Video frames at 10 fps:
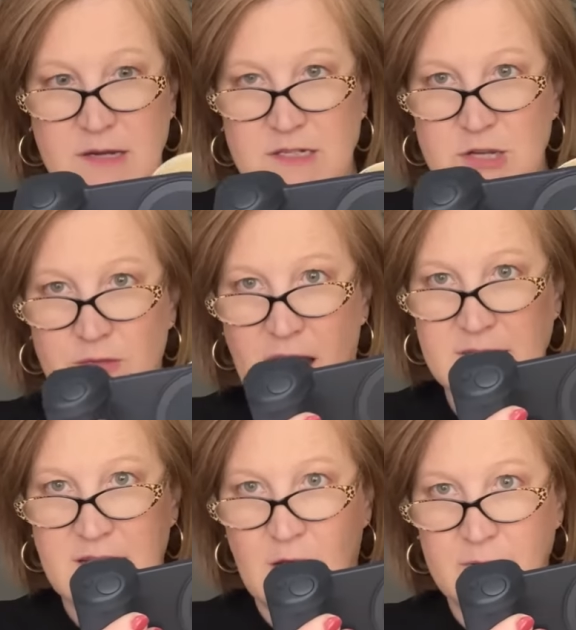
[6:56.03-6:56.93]
So
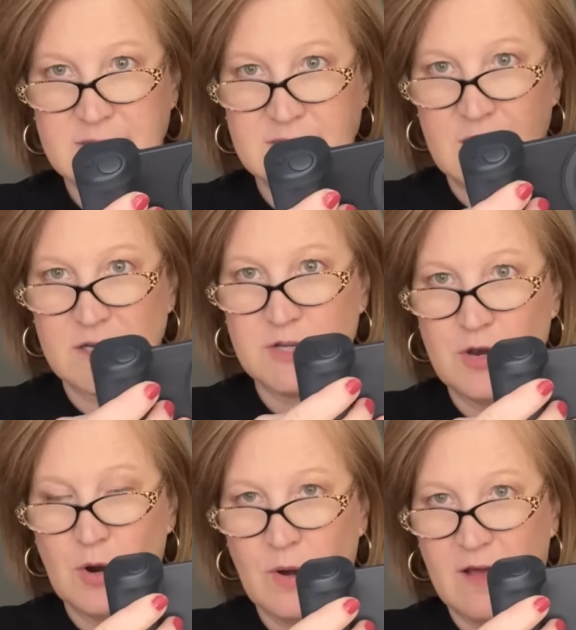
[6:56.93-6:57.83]
that's how it sticks. So you
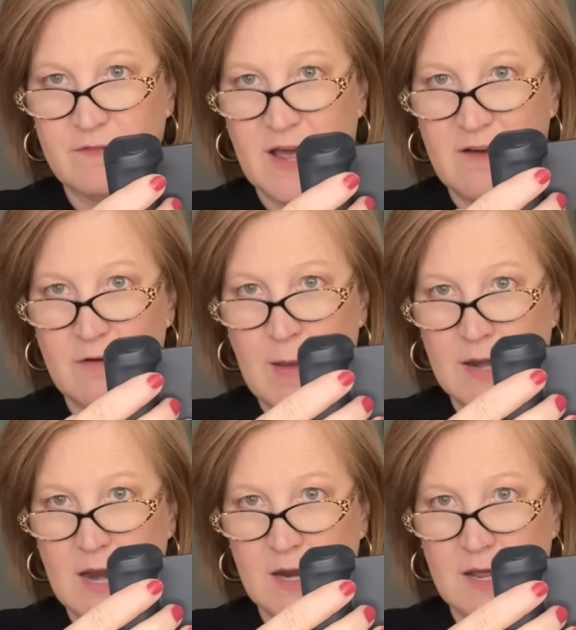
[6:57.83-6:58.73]
don't have to have a
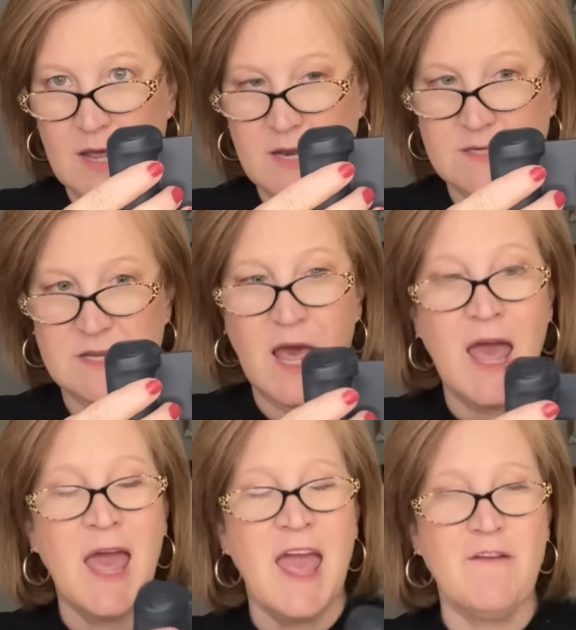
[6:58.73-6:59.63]
magnetic case.
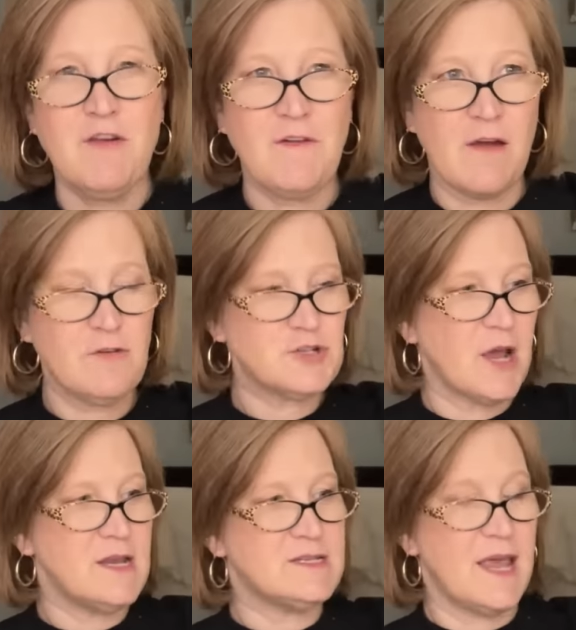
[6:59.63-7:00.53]
If you've ever
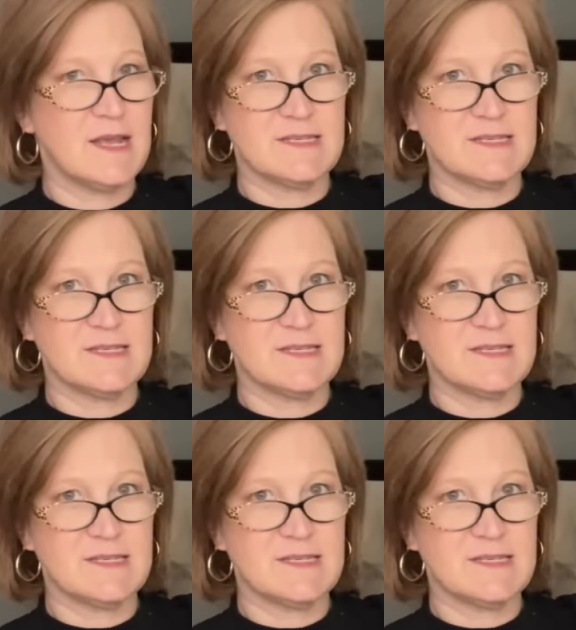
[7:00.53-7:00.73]
tried to take a